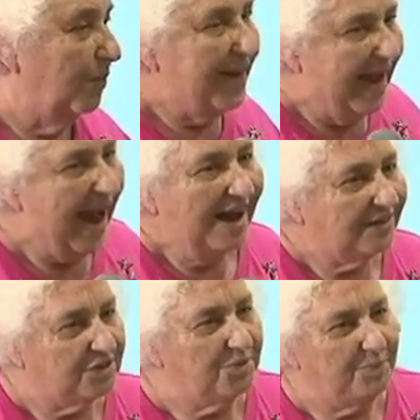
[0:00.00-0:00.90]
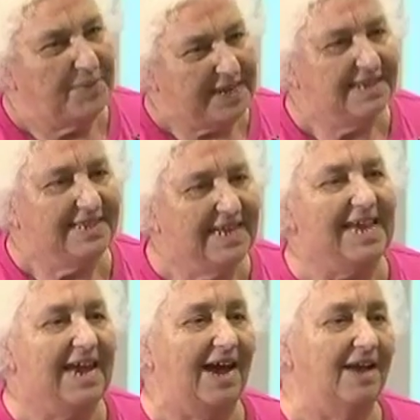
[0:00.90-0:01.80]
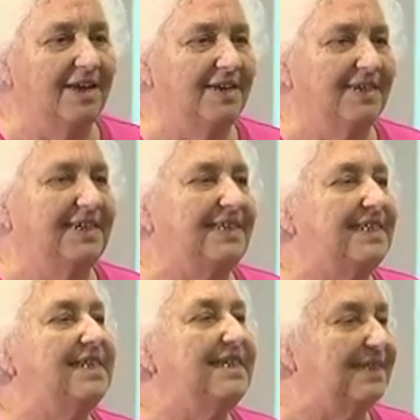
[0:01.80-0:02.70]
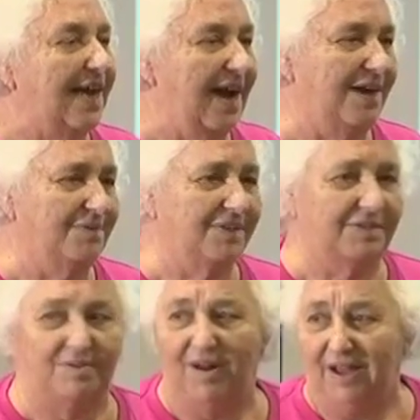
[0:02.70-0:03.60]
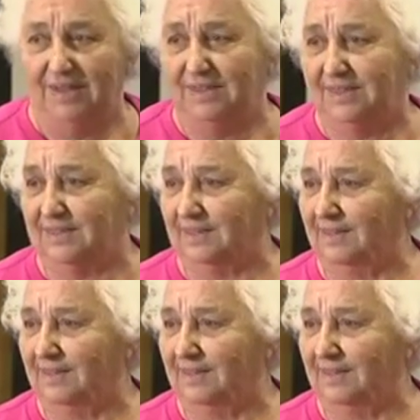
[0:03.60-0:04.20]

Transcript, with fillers: We have to be there. It is our right.